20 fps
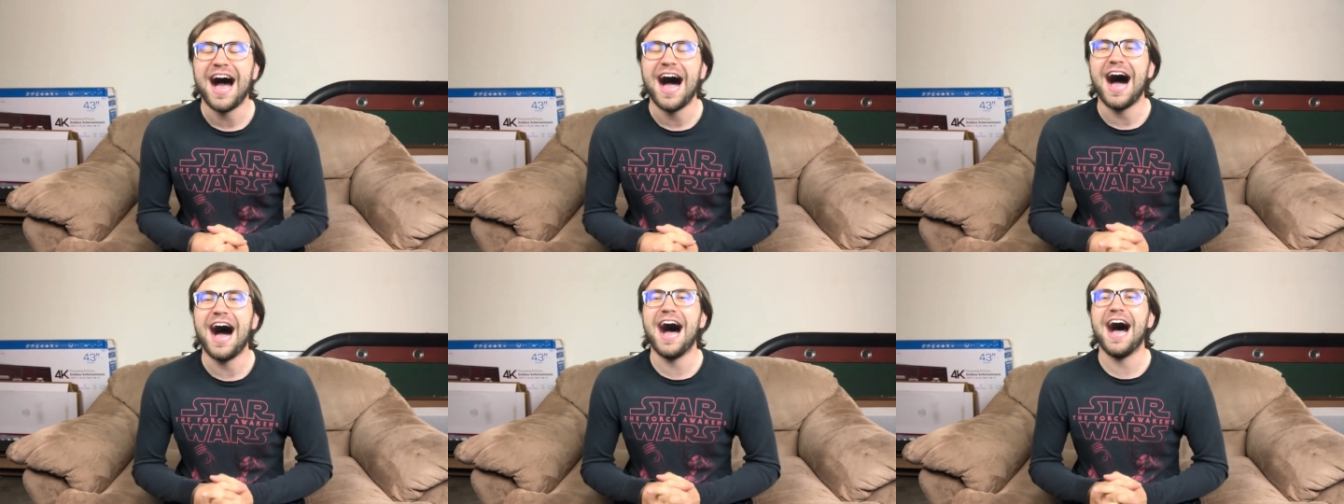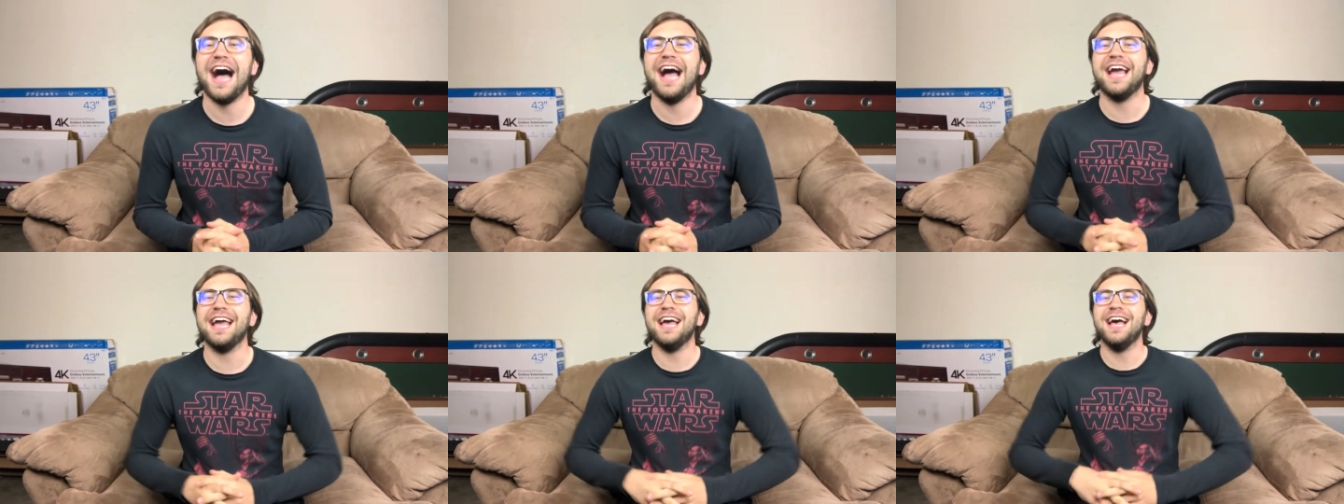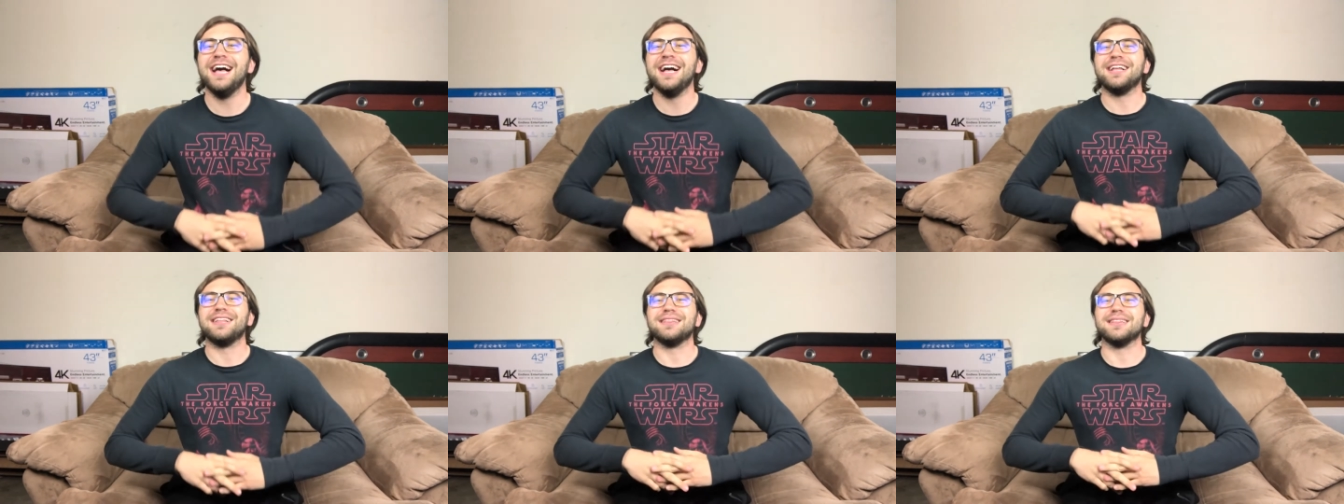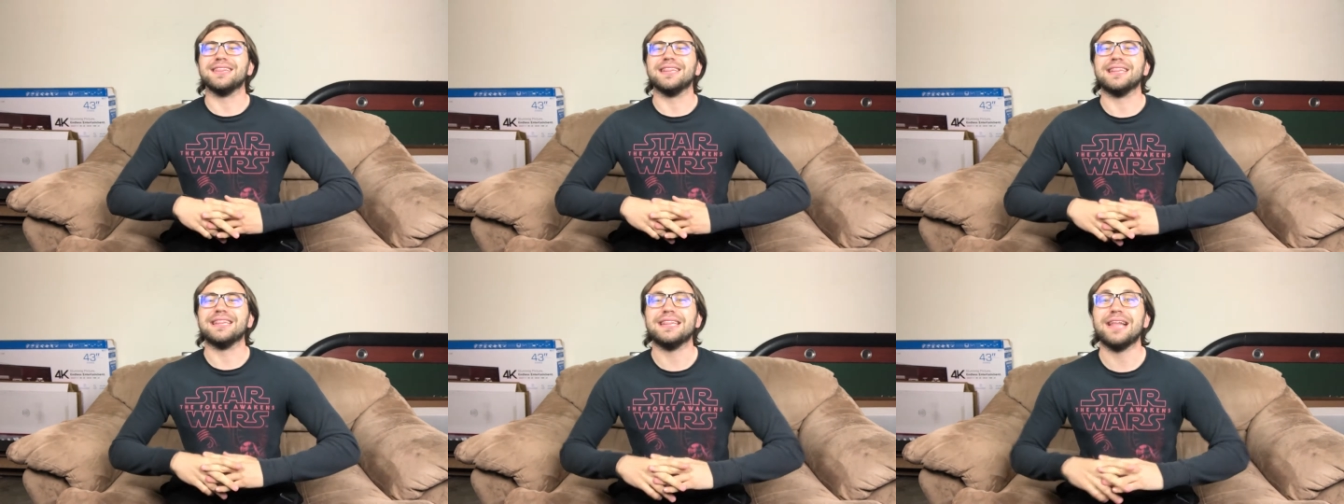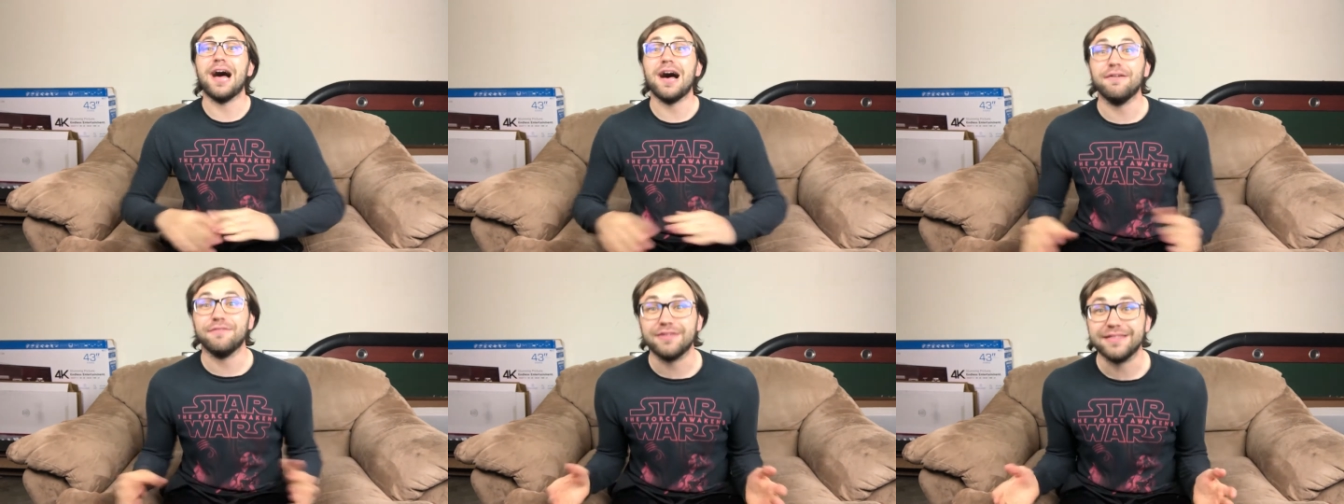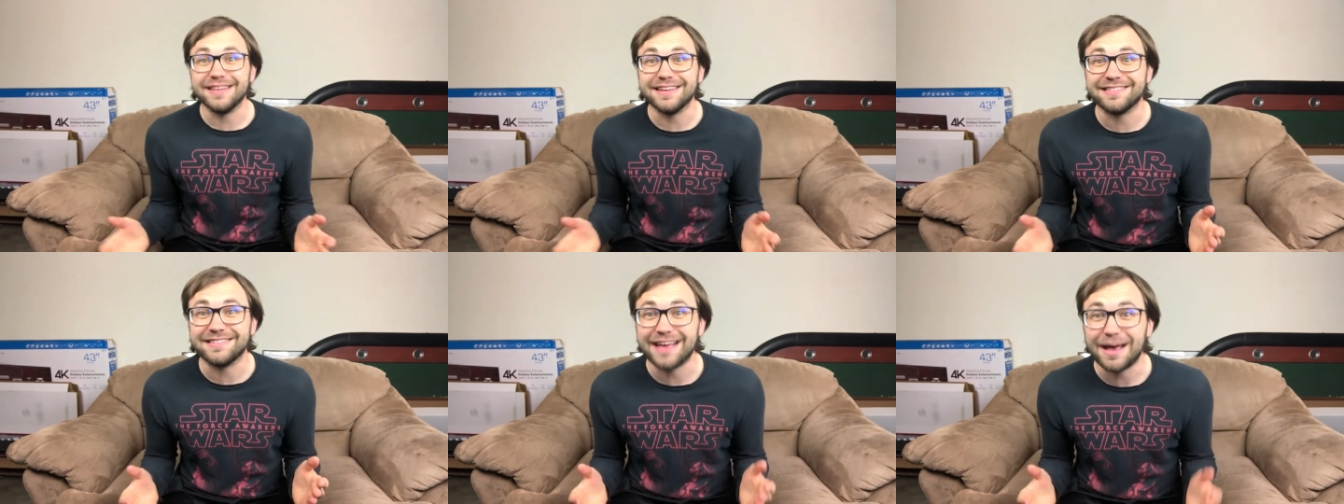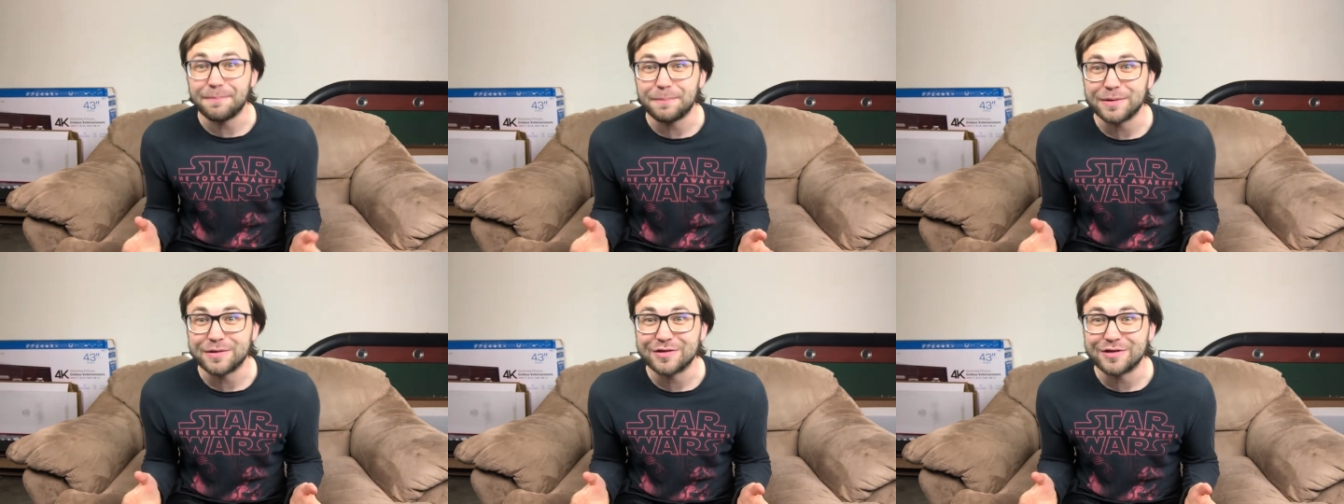I loved this
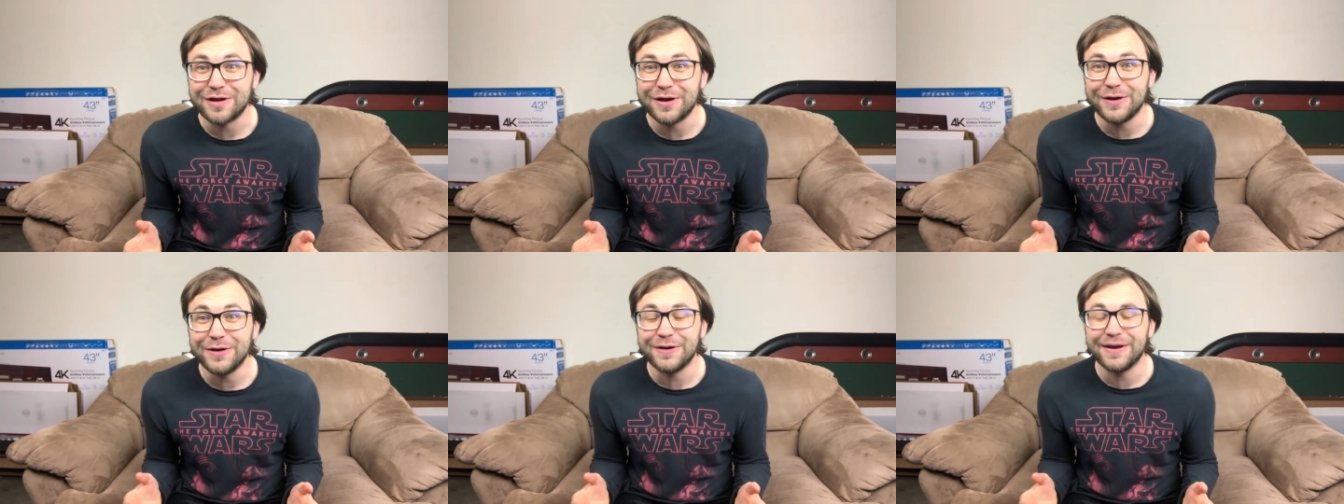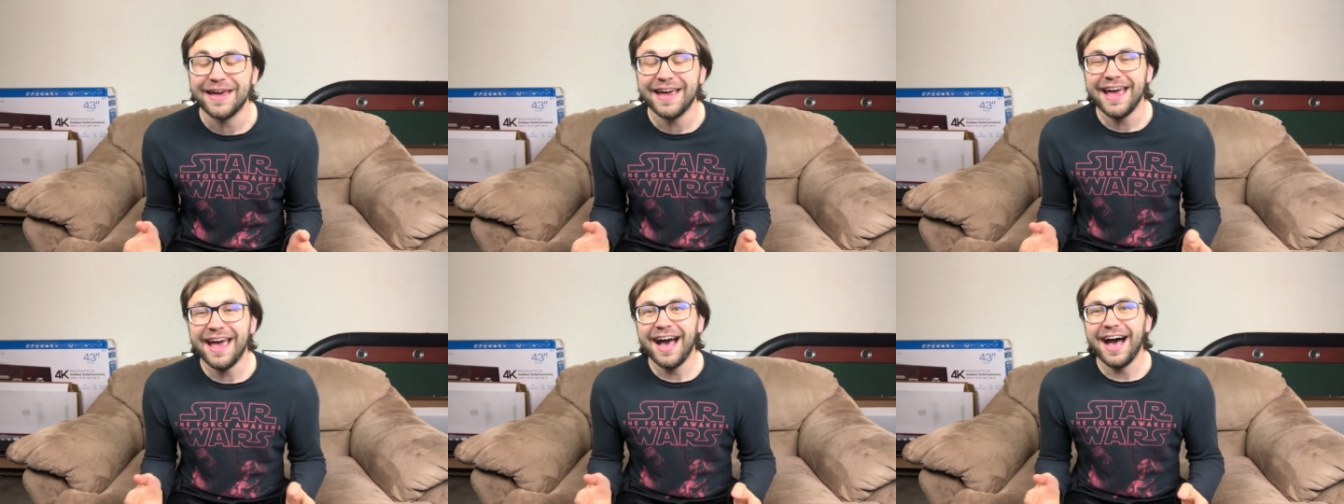episode.